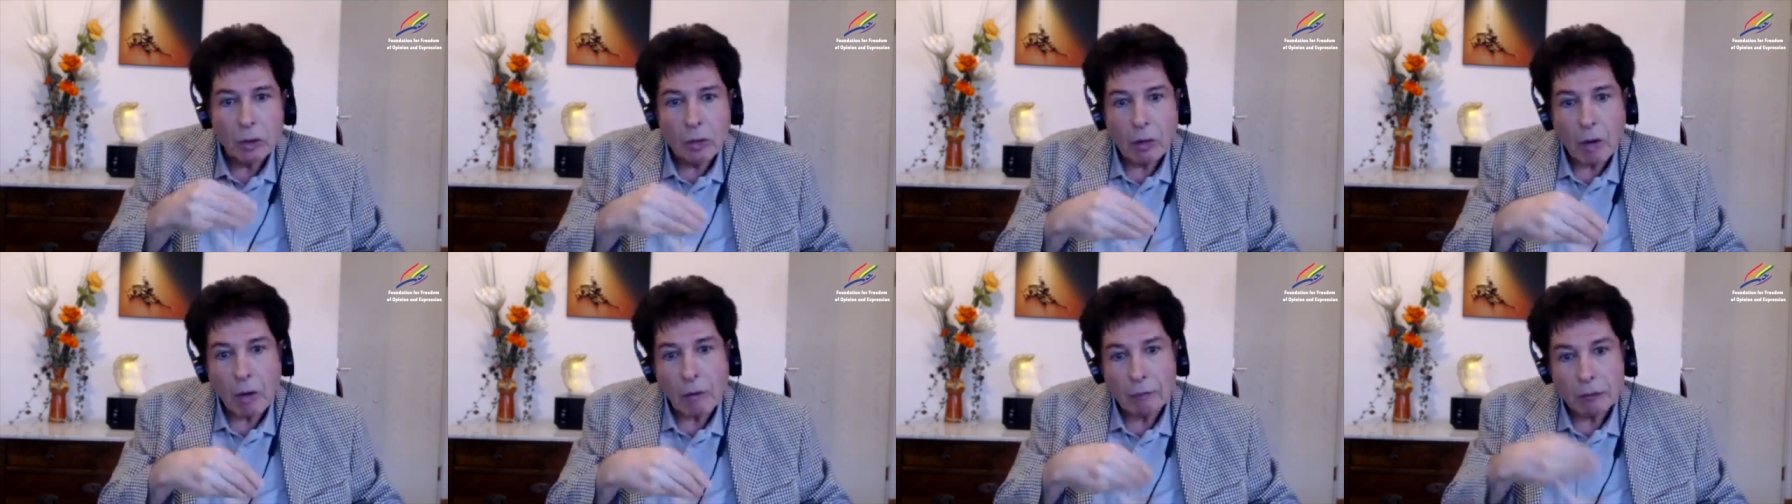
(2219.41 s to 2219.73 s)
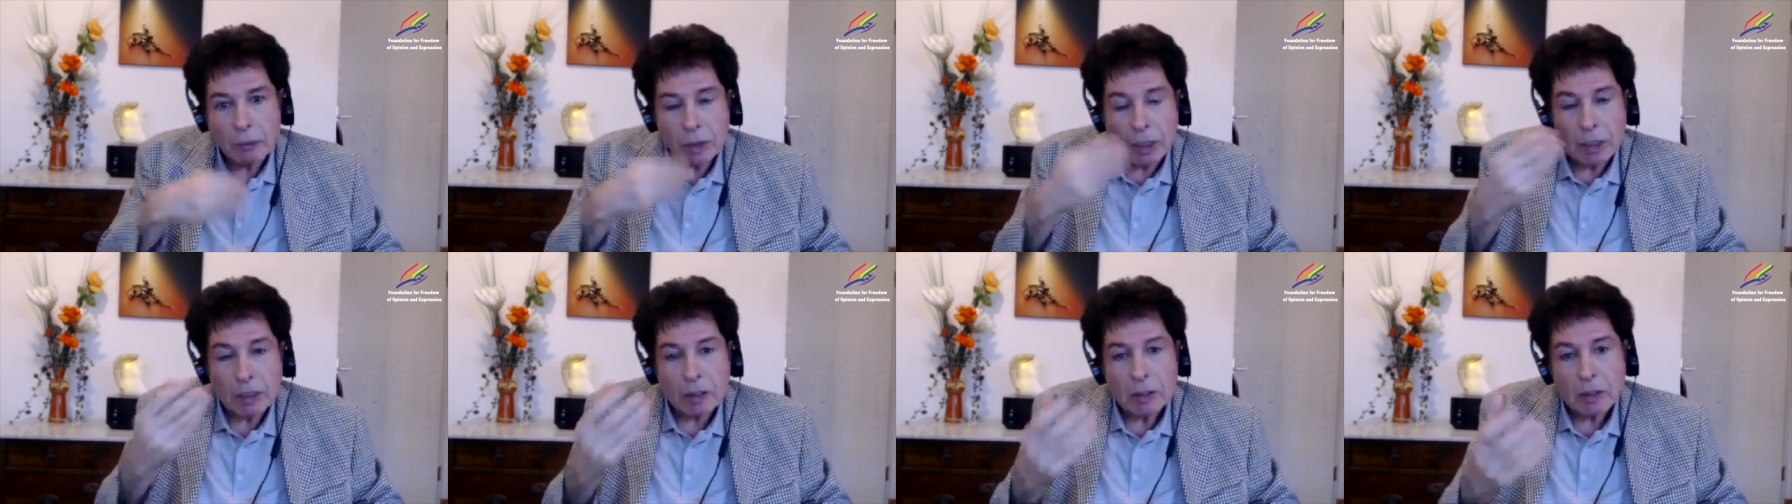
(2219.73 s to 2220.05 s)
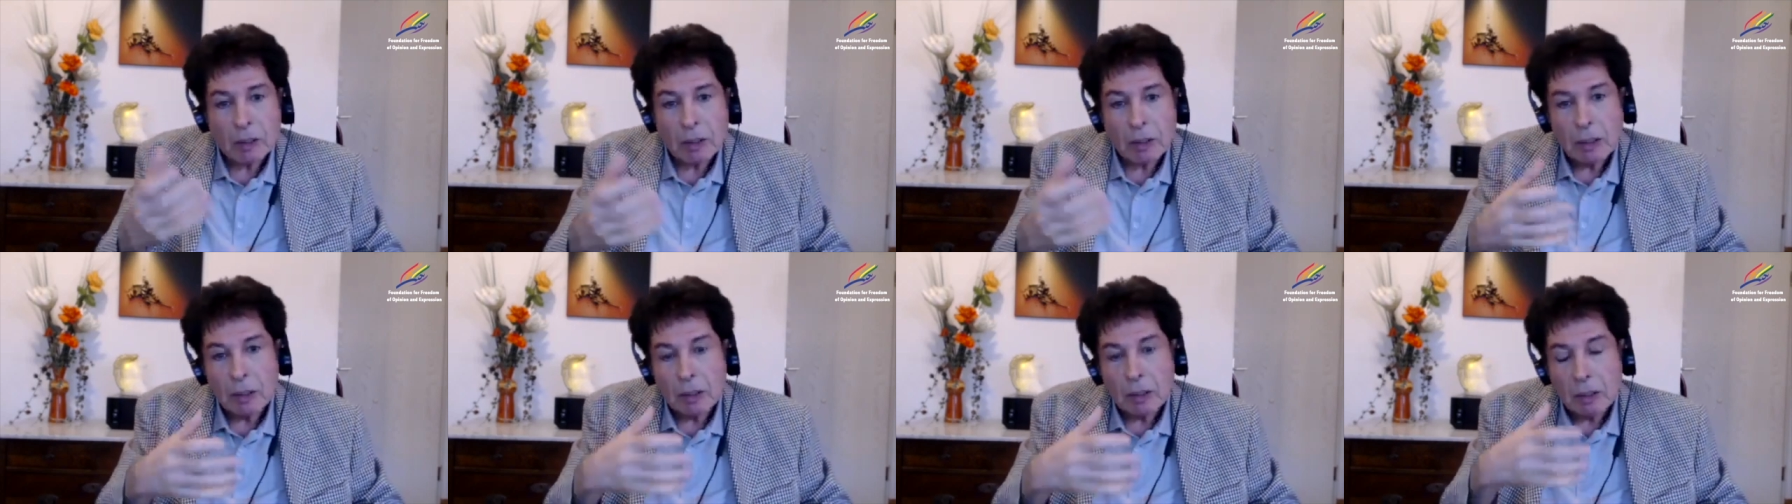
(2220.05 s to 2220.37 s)
of
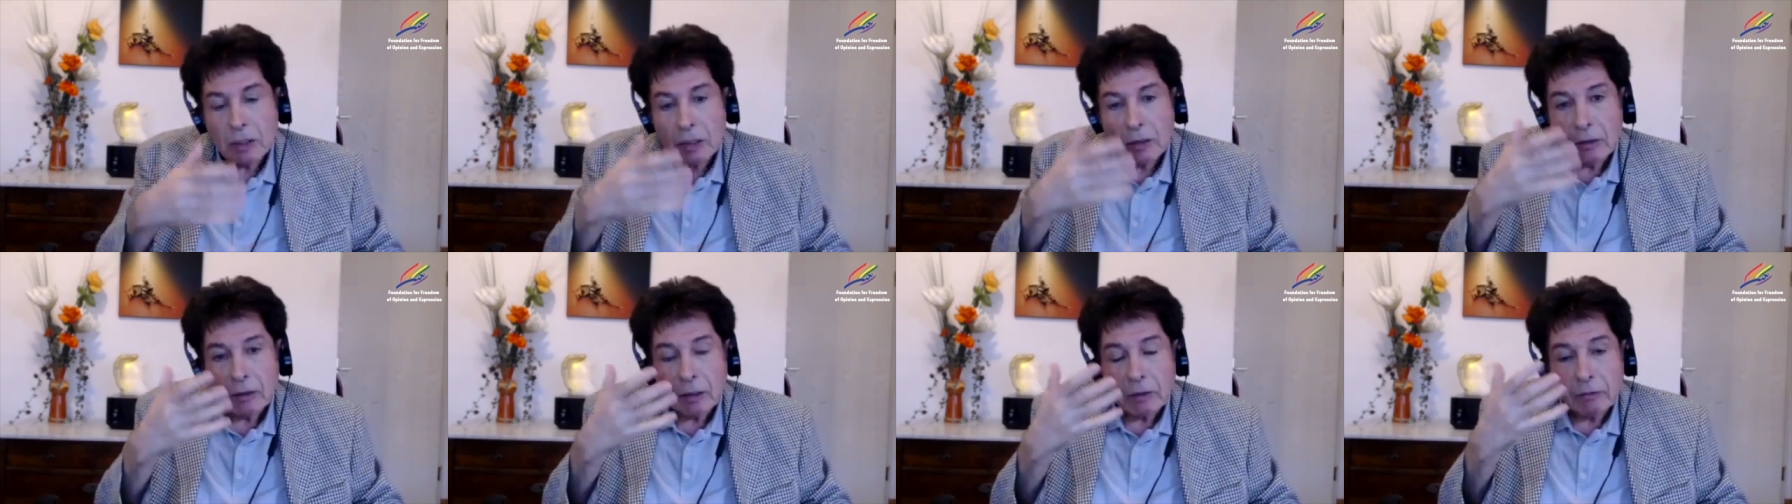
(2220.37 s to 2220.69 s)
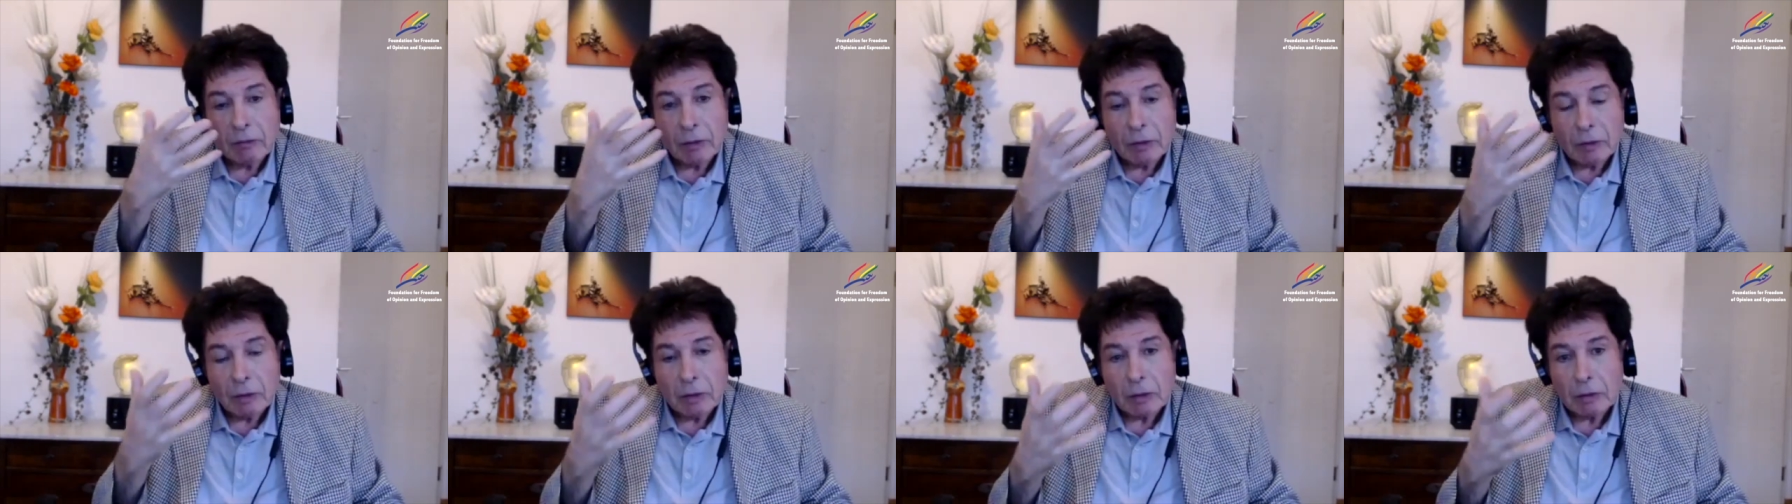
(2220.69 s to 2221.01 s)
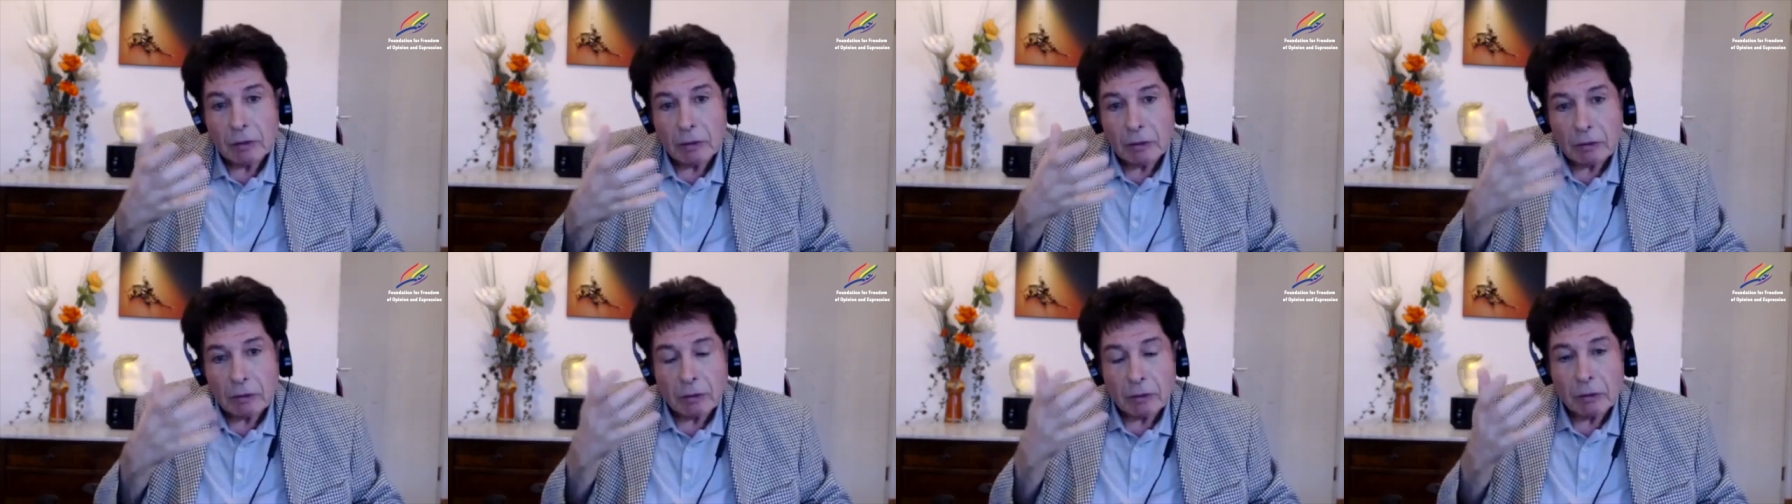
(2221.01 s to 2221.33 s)
this
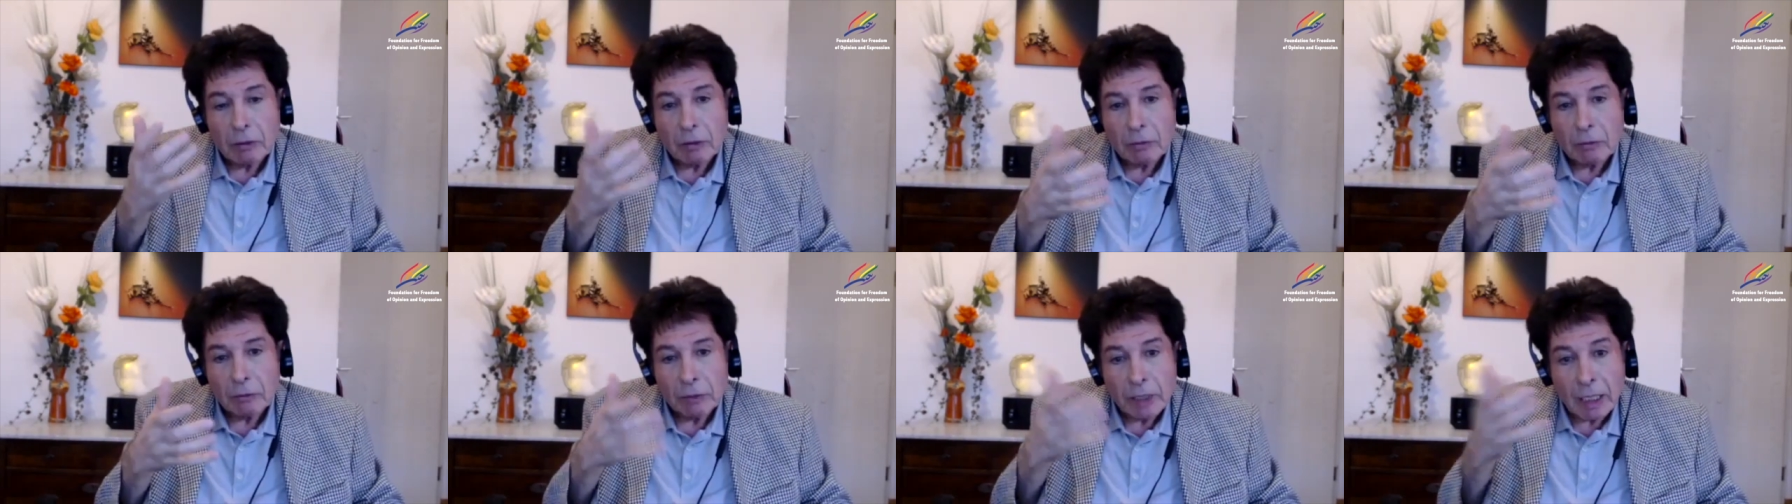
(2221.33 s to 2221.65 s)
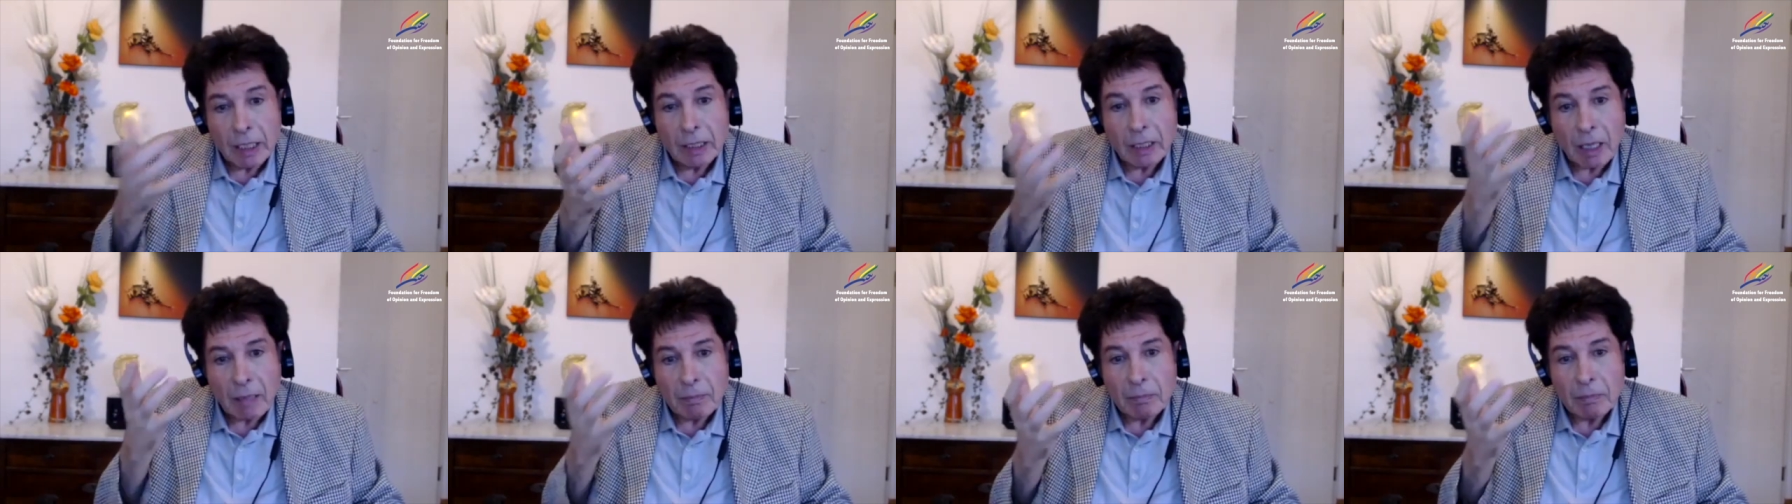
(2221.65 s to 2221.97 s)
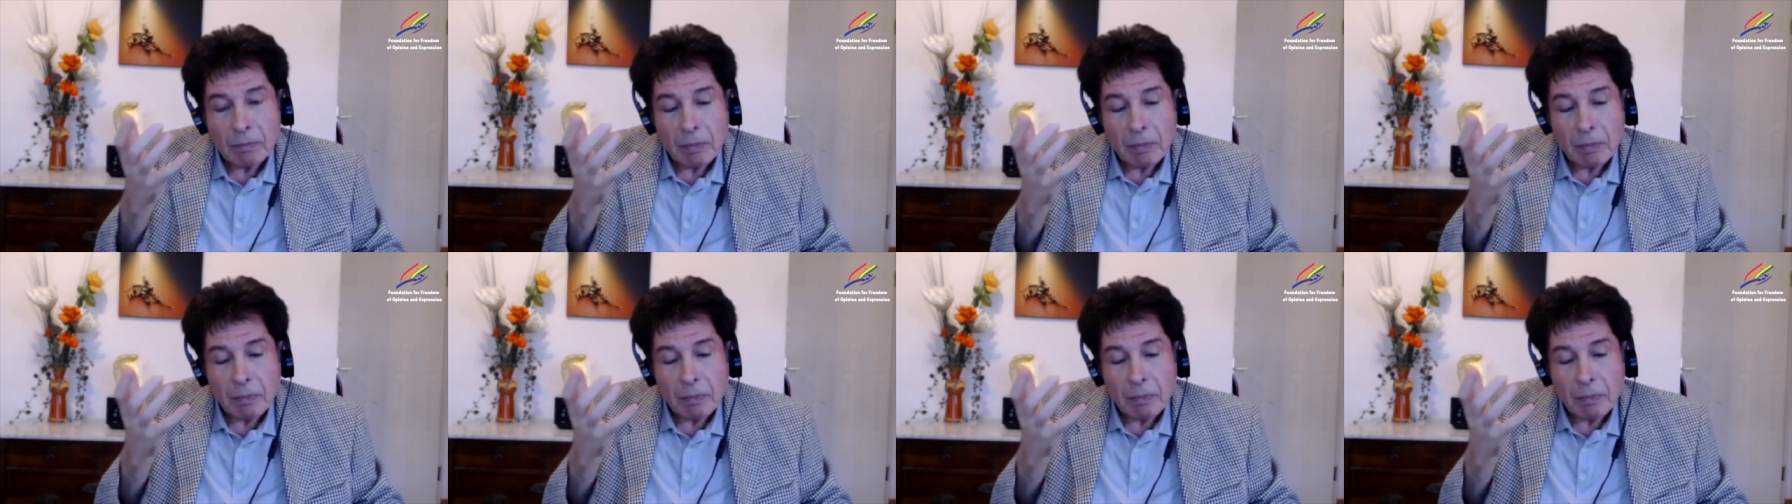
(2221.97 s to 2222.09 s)
Vienna,